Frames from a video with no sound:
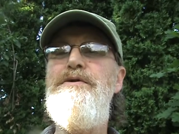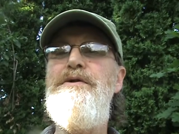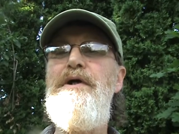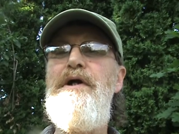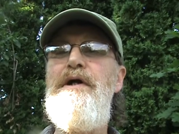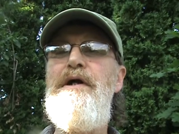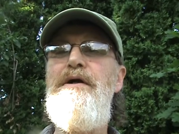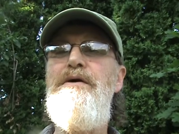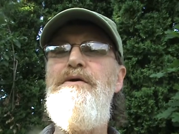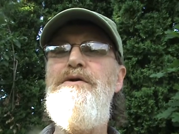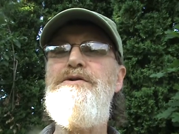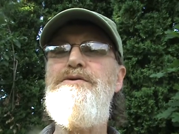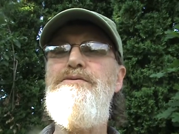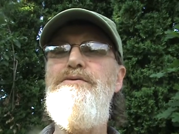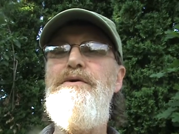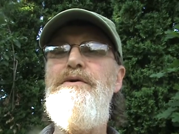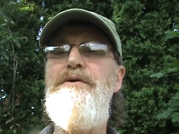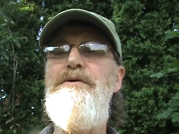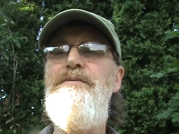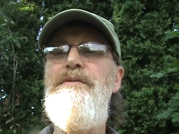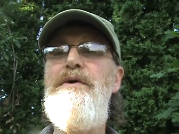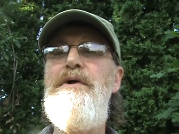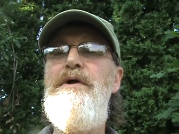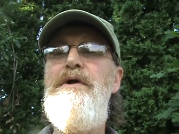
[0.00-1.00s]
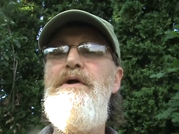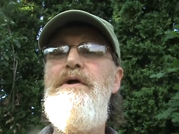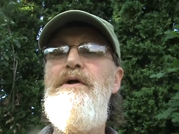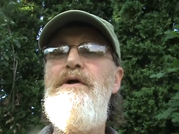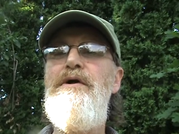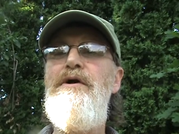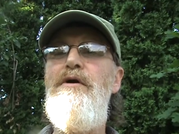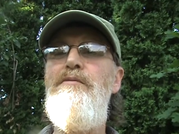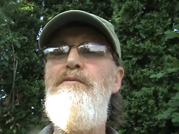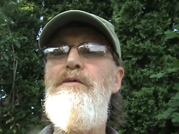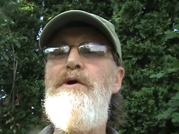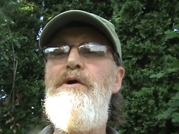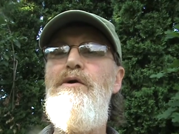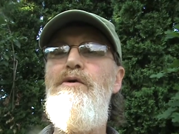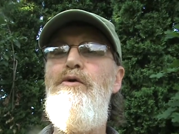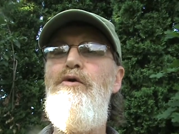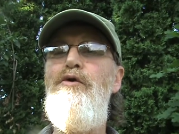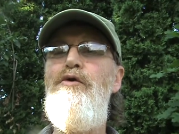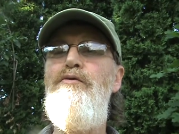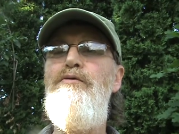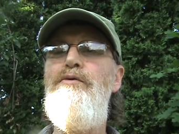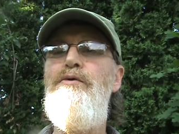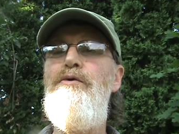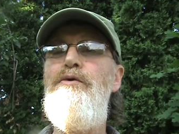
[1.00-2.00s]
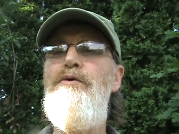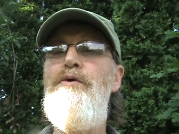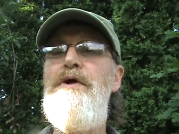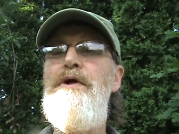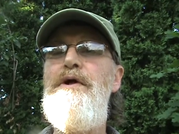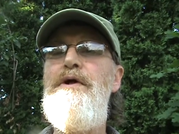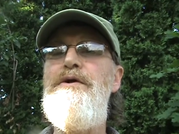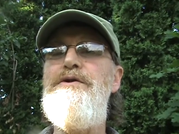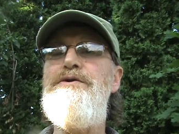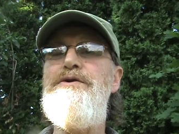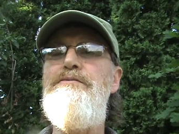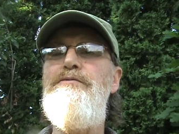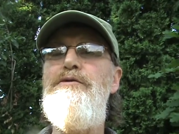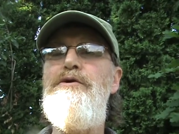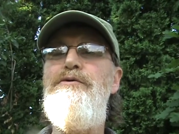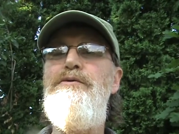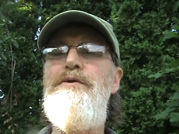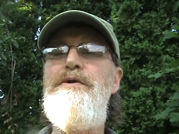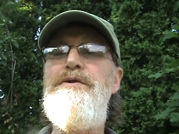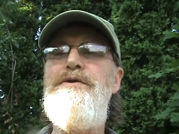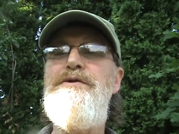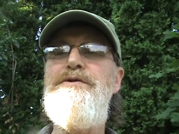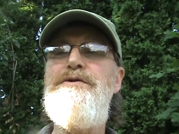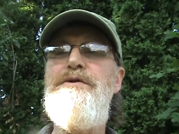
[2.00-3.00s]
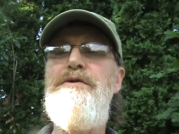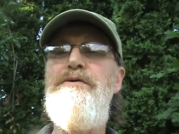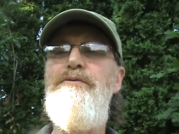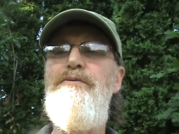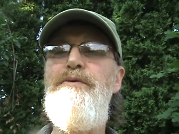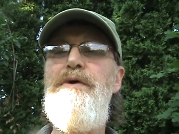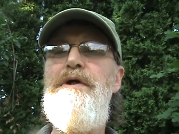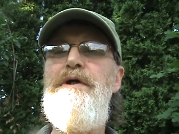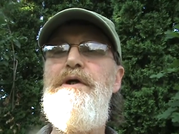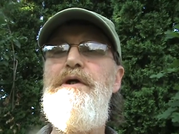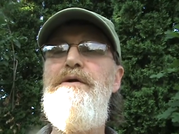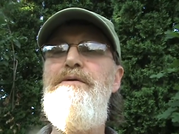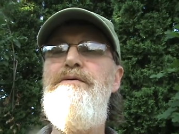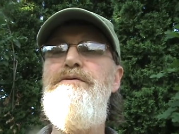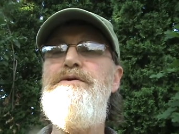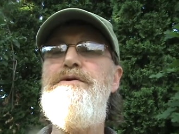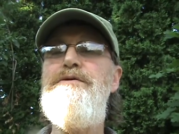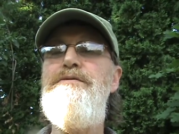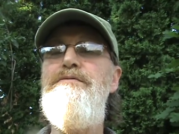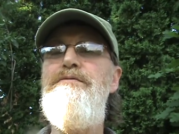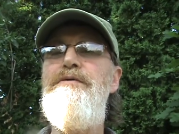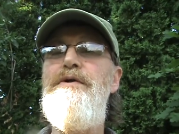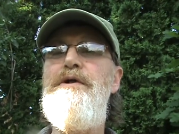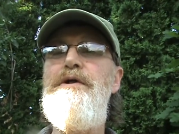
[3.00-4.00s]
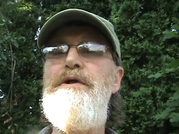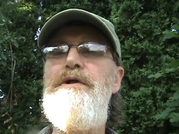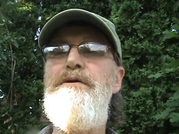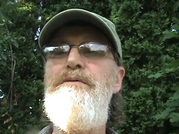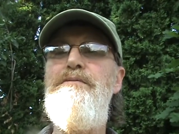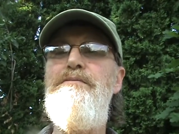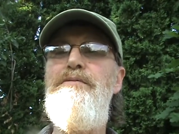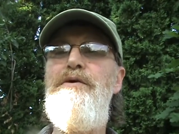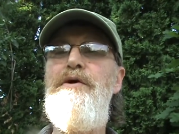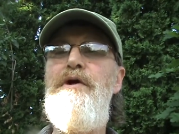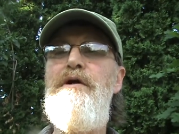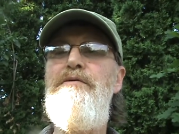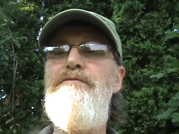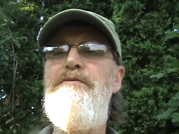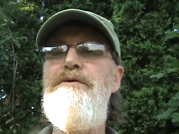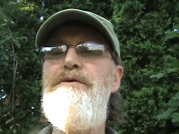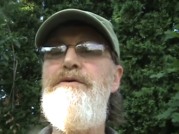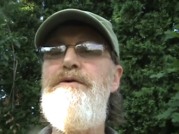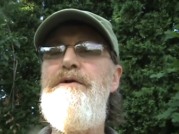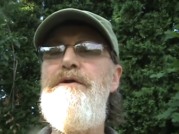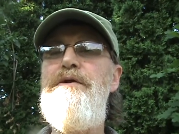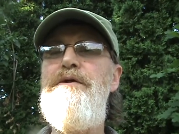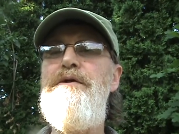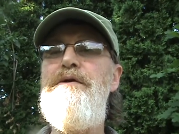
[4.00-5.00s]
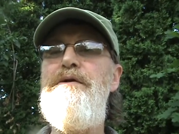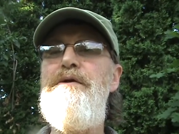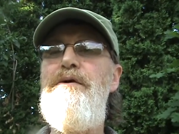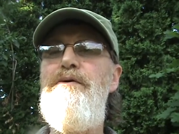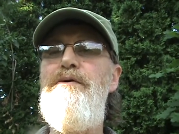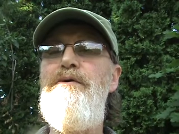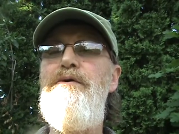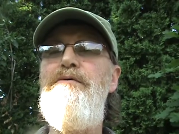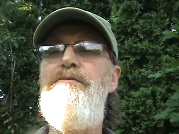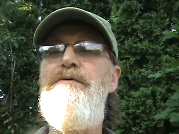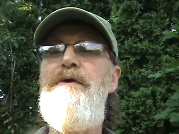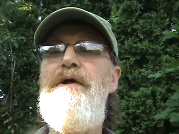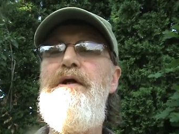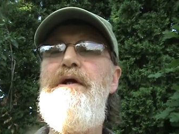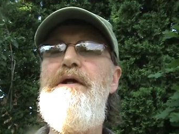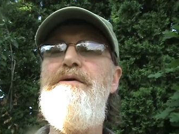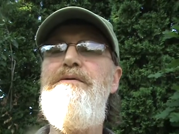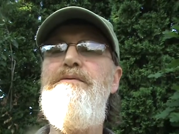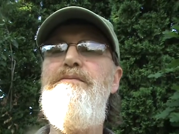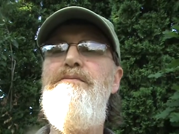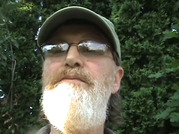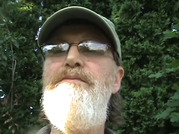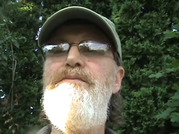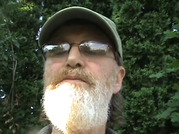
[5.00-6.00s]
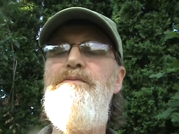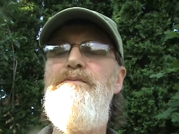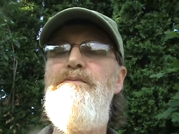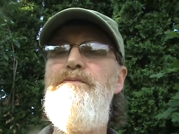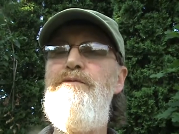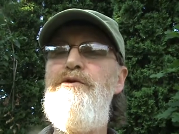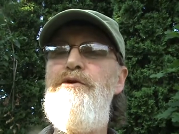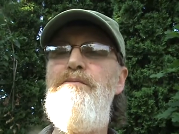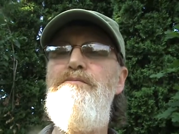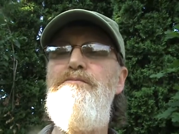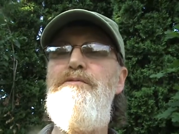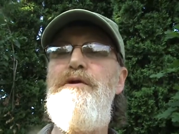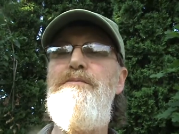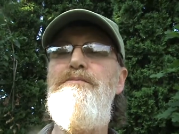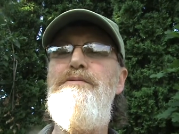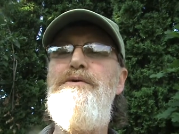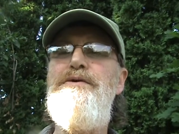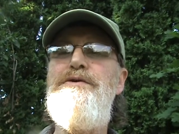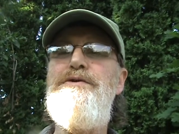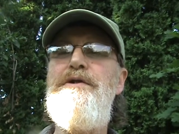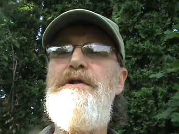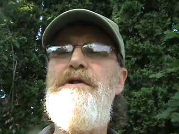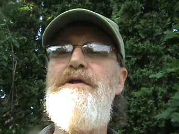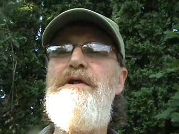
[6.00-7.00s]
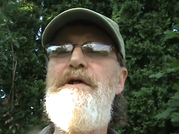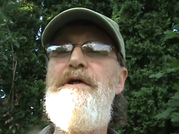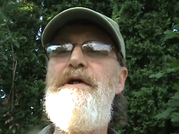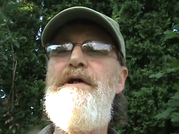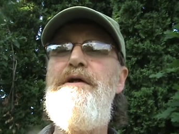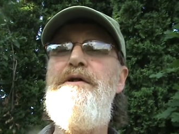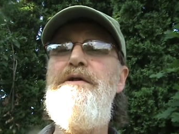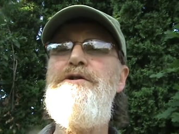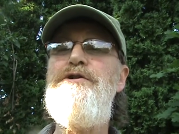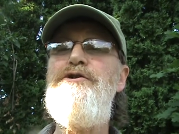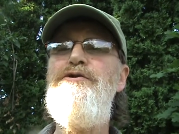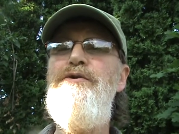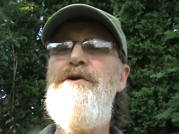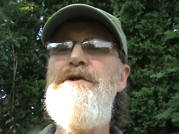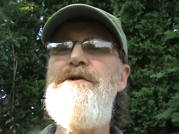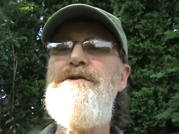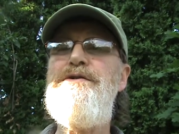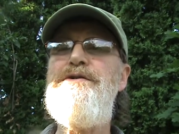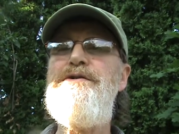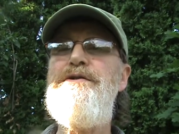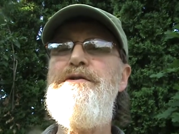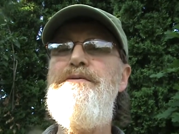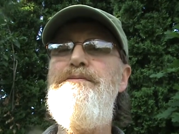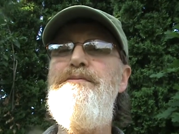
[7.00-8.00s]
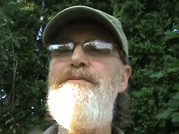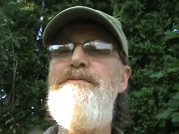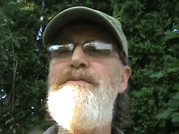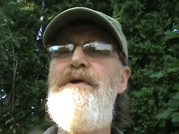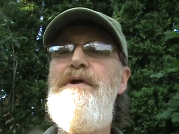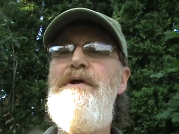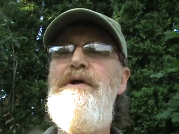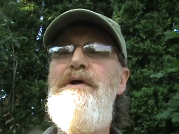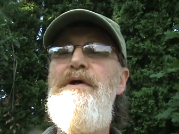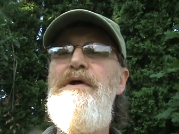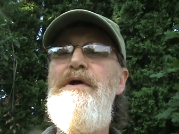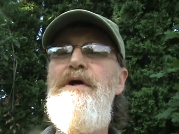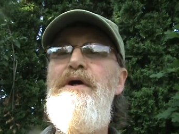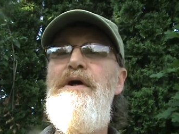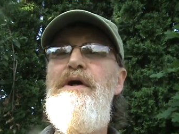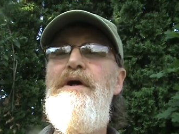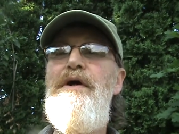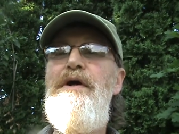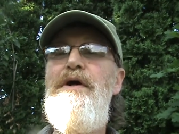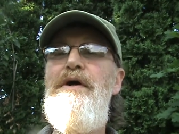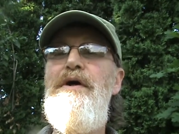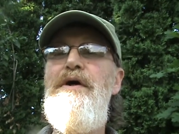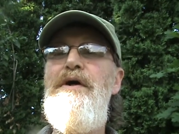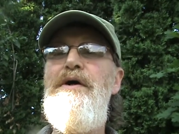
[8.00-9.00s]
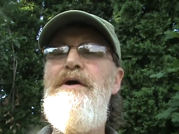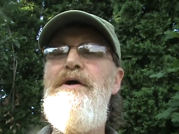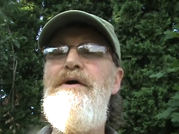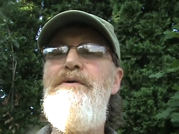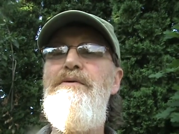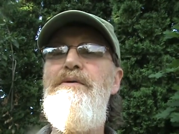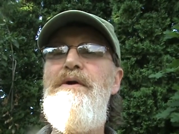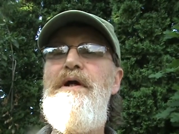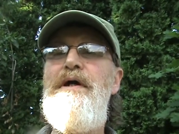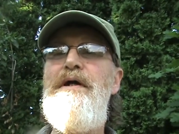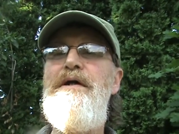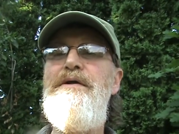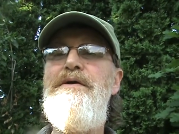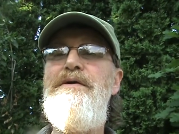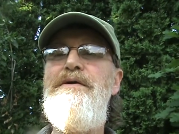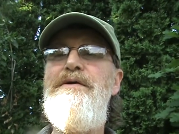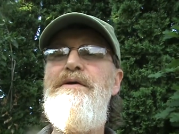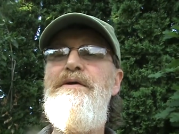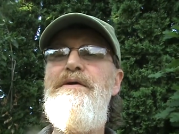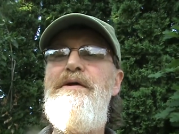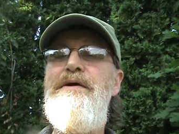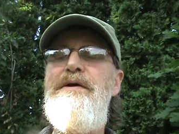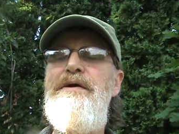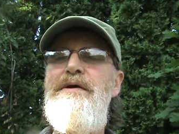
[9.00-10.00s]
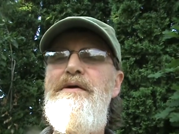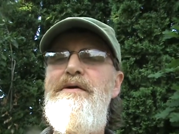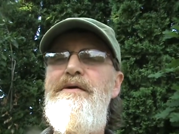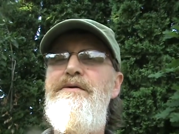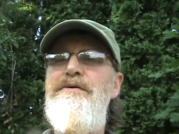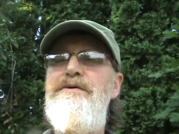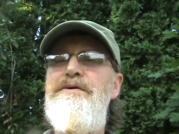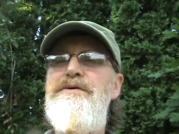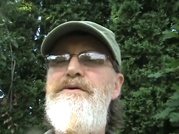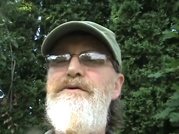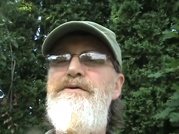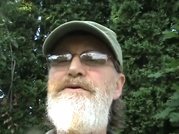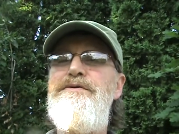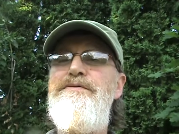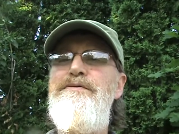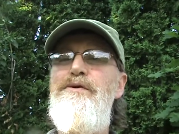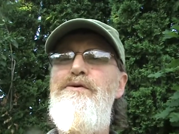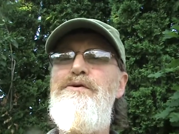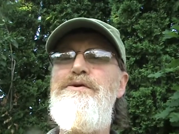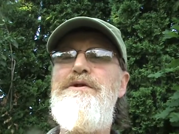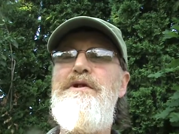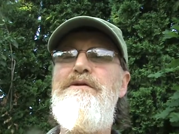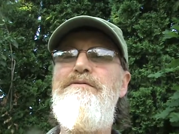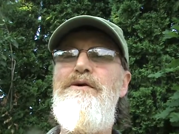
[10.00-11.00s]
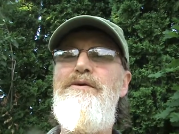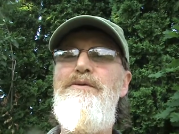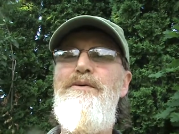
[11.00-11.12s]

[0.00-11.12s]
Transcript: the Irish were coming over as immigrants in waves, fleeing poverty and all of that. Some people say they had a choice. All right, because those folks never